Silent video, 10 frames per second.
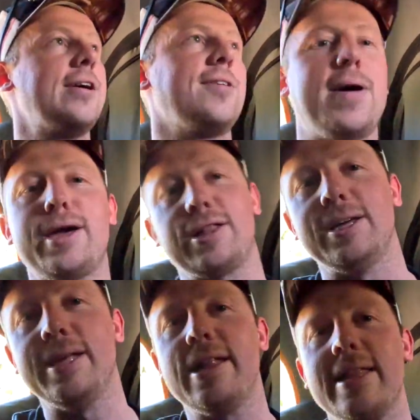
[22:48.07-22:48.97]
So
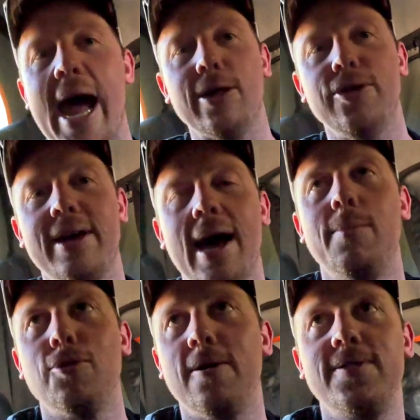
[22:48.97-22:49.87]
basically, this is an
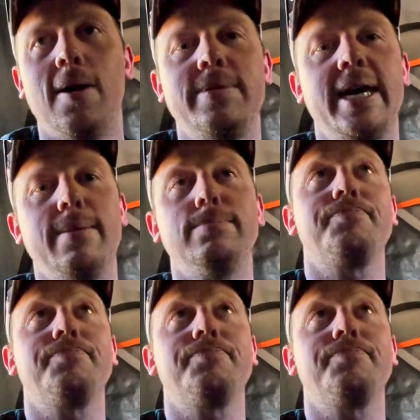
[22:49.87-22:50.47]
Alu-cab rooftop tent.